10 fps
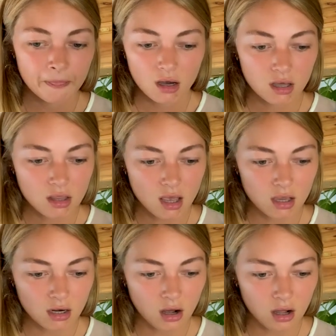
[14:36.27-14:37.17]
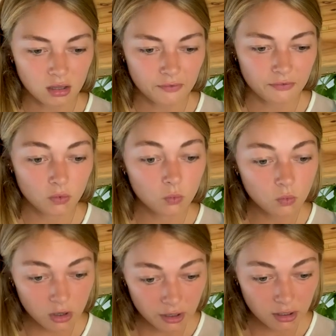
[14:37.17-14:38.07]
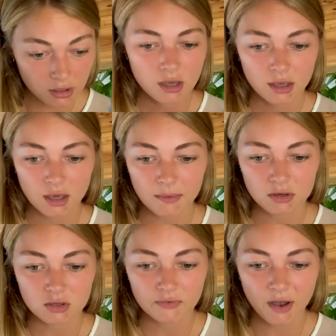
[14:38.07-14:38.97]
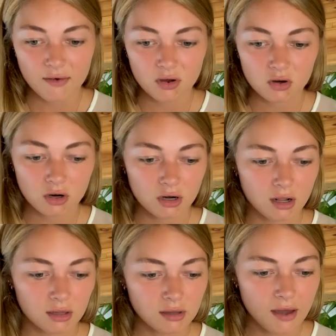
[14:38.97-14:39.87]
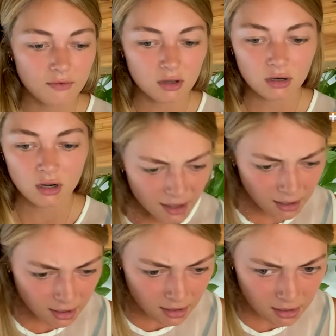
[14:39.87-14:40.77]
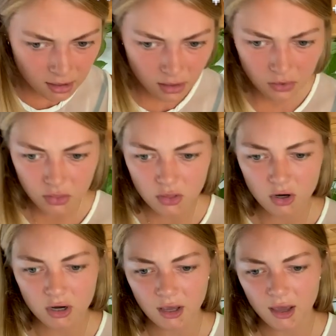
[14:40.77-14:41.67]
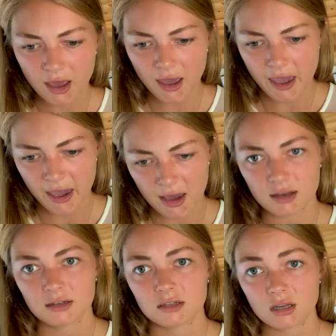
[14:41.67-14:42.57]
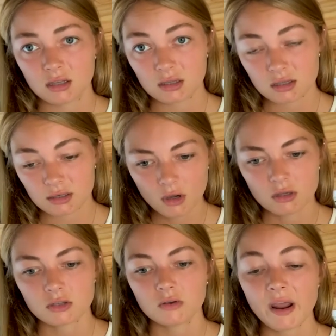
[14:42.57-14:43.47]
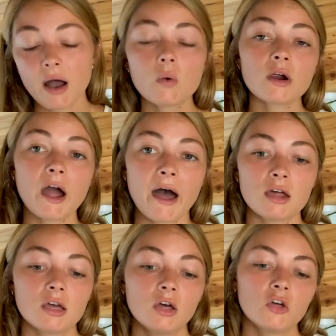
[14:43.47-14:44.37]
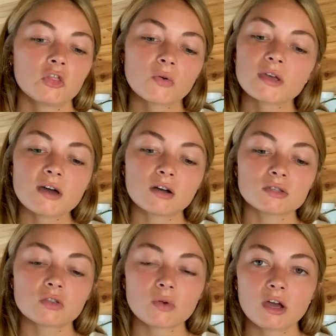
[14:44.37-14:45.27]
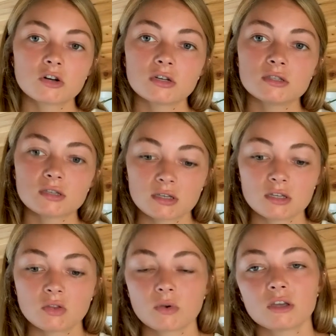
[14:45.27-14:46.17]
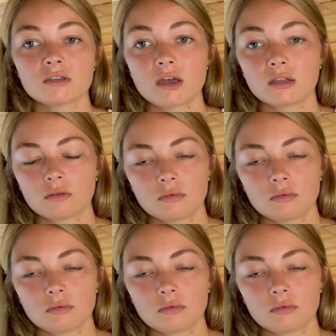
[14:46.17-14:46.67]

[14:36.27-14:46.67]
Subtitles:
And then all of the wood came out to $511.38. $3.08. So now we're at $3,363.